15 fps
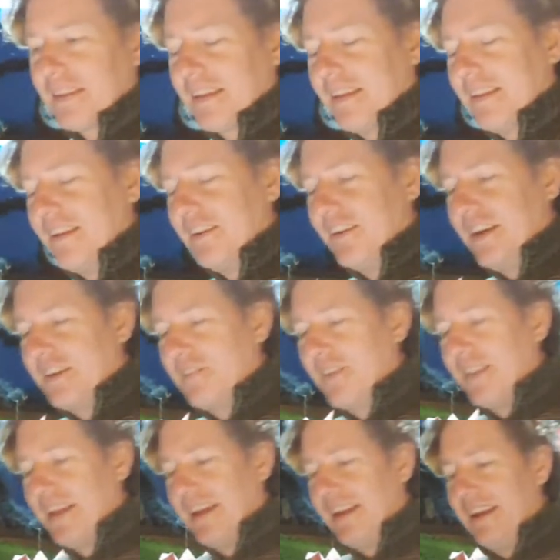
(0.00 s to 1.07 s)
And they're like, well,
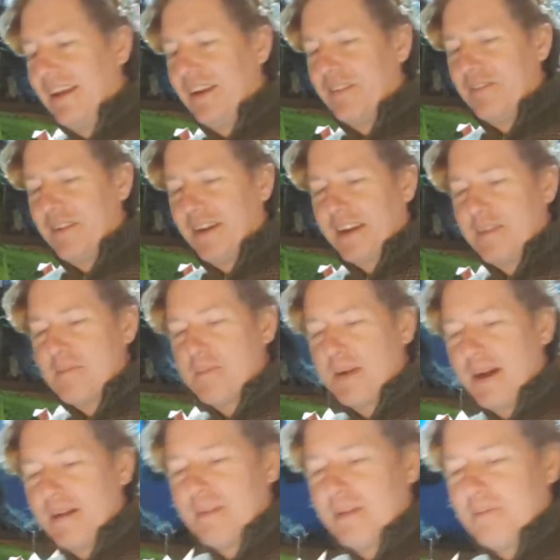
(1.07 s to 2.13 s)
that ain't our fucking
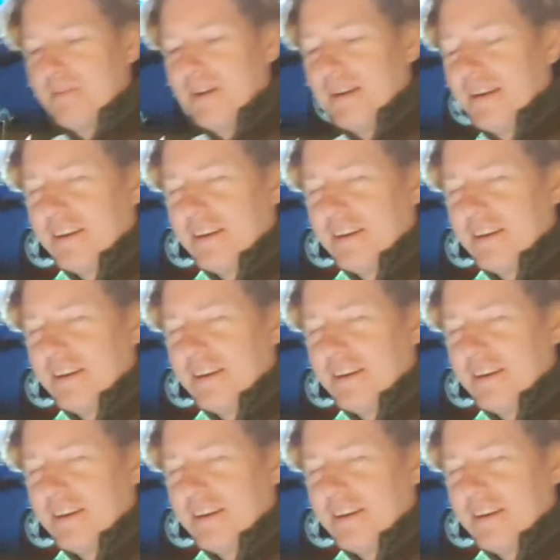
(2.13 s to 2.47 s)
problem.